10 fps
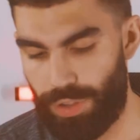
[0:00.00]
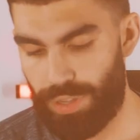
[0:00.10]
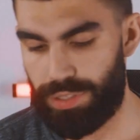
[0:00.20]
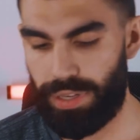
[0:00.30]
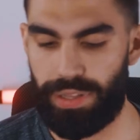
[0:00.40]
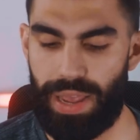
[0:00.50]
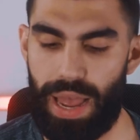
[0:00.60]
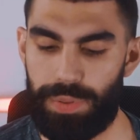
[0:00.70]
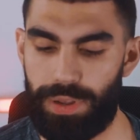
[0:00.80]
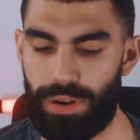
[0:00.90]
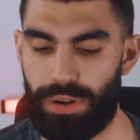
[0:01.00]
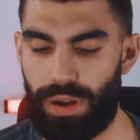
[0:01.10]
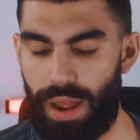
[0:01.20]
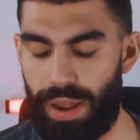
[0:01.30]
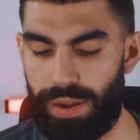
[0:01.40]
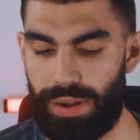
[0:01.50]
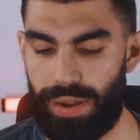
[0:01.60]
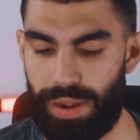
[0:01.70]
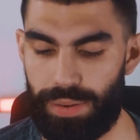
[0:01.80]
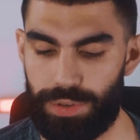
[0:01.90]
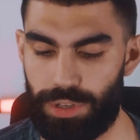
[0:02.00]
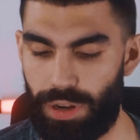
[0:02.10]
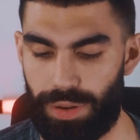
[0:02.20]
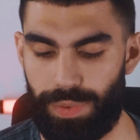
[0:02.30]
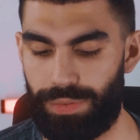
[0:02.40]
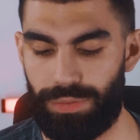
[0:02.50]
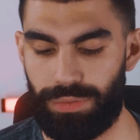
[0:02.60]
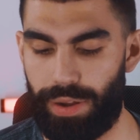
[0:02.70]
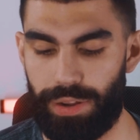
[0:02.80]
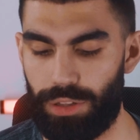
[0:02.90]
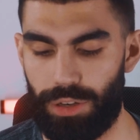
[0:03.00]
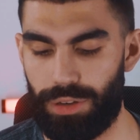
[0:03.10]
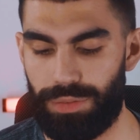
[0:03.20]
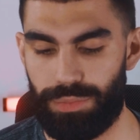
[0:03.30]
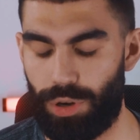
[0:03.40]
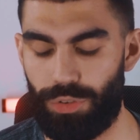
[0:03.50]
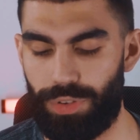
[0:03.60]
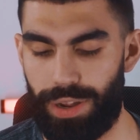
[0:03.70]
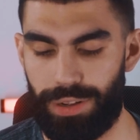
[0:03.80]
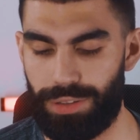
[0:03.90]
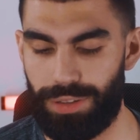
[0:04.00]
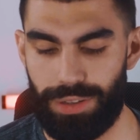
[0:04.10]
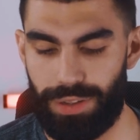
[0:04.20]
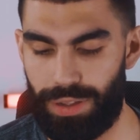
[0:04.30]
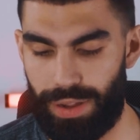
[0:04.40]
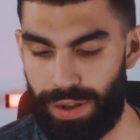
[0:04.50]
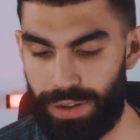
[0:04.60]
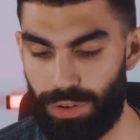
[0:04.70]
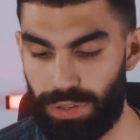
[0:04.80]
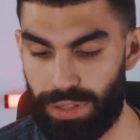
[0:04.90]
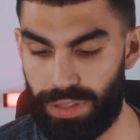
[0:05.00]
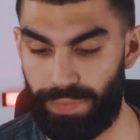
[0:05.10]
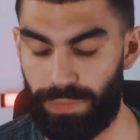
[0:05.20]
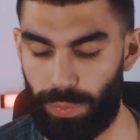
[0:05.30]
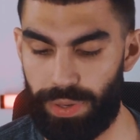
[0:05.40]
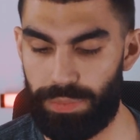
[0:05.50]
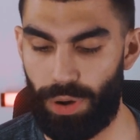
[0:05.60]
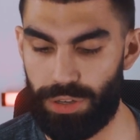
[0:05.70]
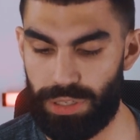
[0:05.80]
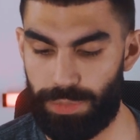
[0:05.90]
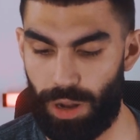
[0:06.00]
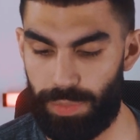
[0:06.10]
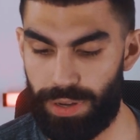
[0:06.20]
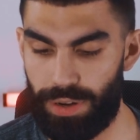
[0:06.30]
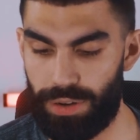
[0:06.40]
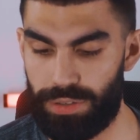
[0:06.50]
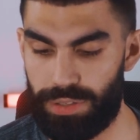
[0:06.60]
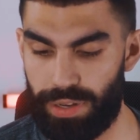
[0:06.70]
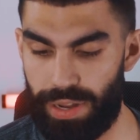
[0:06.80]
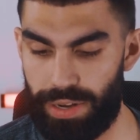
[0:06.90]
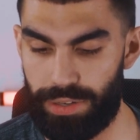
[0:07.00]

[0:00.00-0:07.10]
So you can see in the app here, I am just on like my regular profile, and you click the three bars up top here to get